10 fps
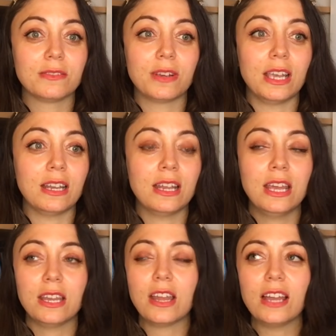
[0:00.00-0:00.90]
right?
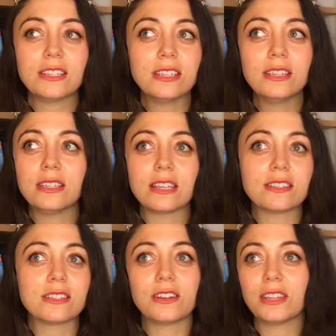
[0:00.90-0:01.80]
Not to
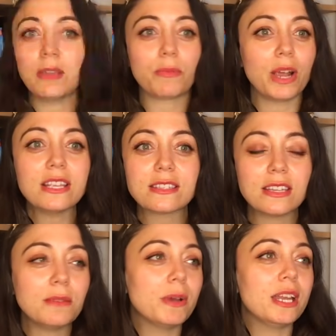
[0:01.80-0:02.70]
necessarily impress
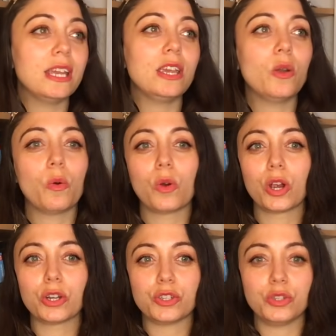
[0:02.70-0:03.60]
anybody
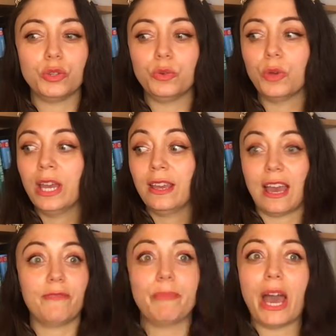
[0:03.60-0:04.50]
or to
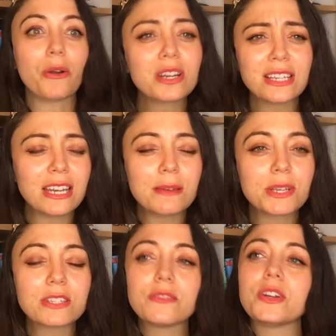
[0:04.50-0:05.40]
have power
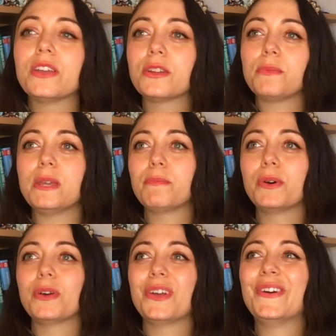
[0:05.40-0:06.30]
dynamics over other
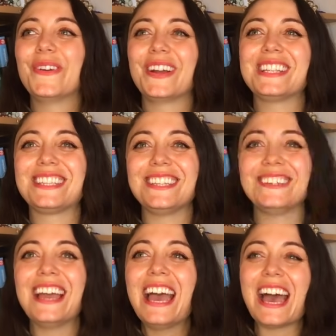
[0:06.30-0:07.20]
people or
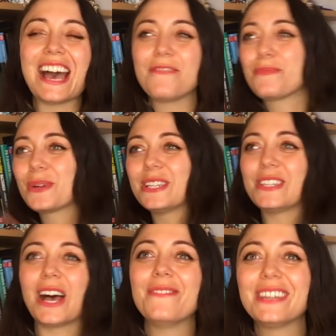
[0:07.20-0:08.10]
to have
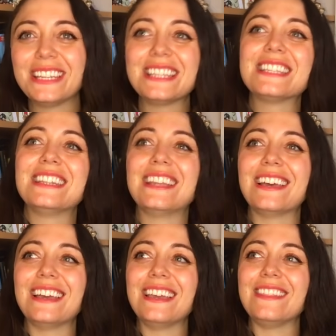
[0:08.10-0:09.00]
predominance in
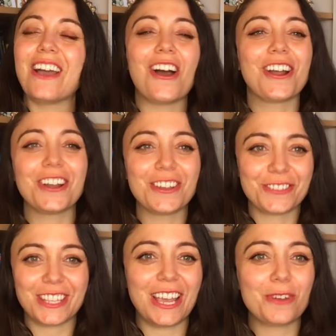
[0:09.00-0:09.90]
the art
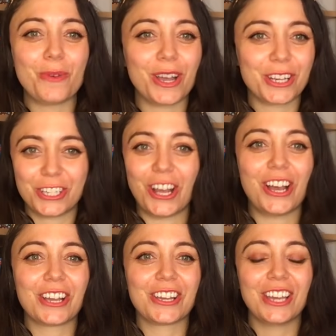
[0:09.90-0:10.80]
of sidewalk
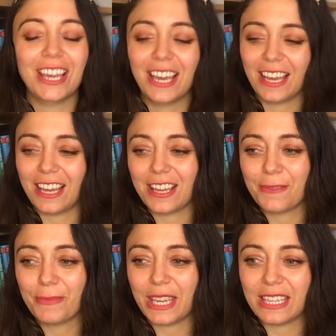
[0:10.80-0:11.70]
chalk.
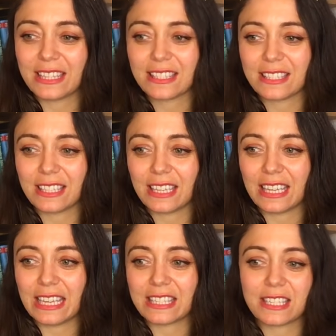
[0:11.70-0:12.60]
It's
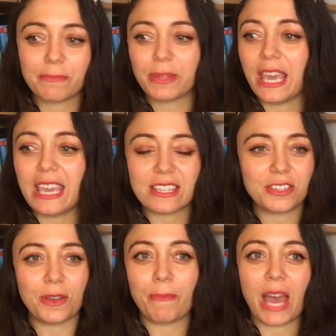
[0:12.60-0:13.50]
to play,
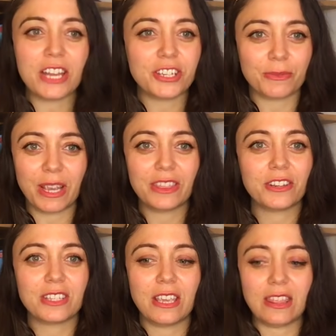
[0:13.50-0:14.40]
it's to imagine, right?
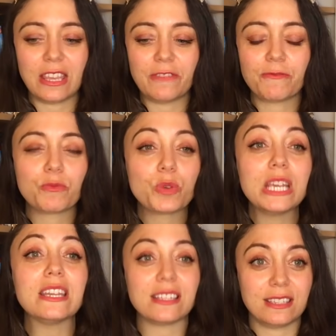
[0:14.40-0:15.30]
There's a
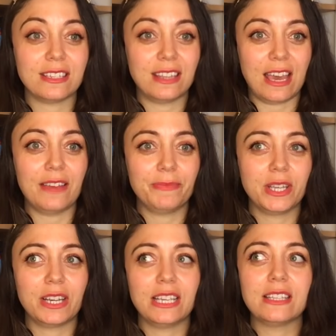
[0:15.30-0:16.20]
freeness to that.
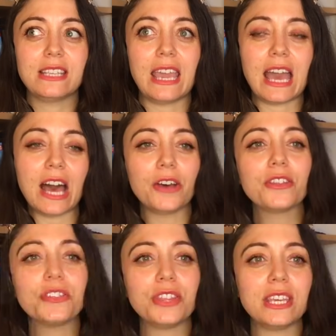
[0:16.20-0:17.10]
There is a
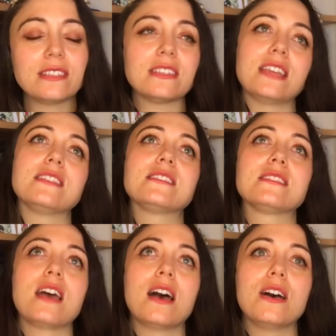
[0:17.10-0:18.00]
healthy
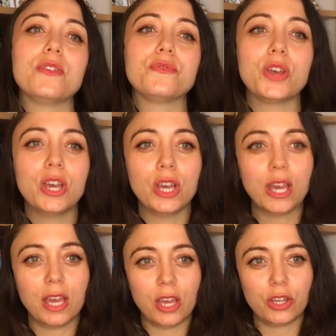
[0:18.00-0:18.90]
sense of
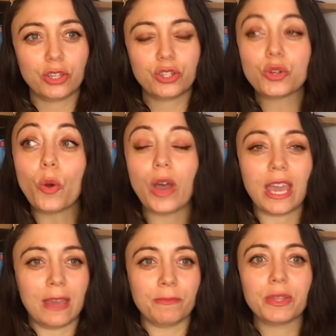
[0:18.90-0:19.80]
joy
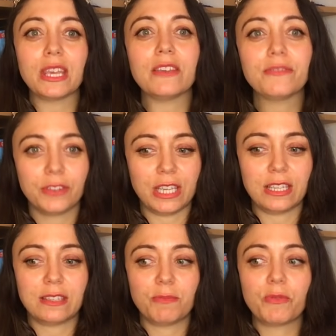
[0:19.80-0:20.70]
and
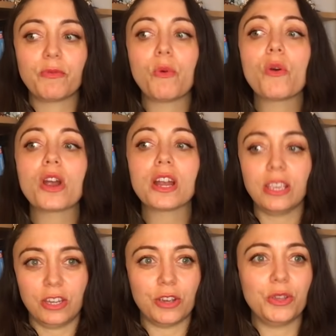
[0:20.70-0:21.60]
playfulness before,
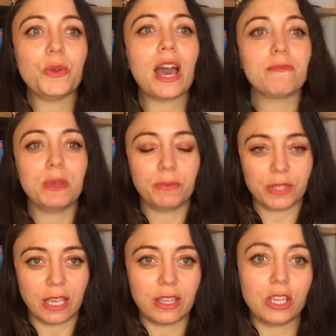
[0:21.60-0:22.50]
you know, you have
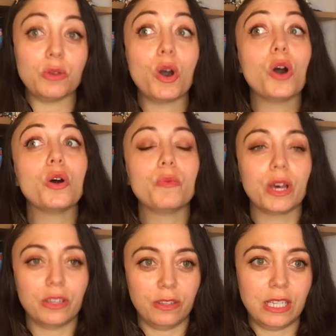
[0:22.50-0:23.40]
people telling you, oh,
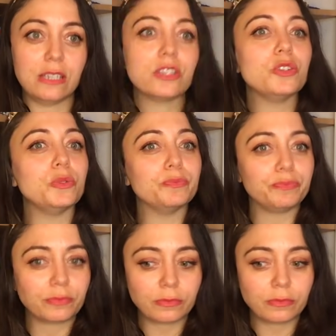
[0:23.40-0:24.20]
well, you need to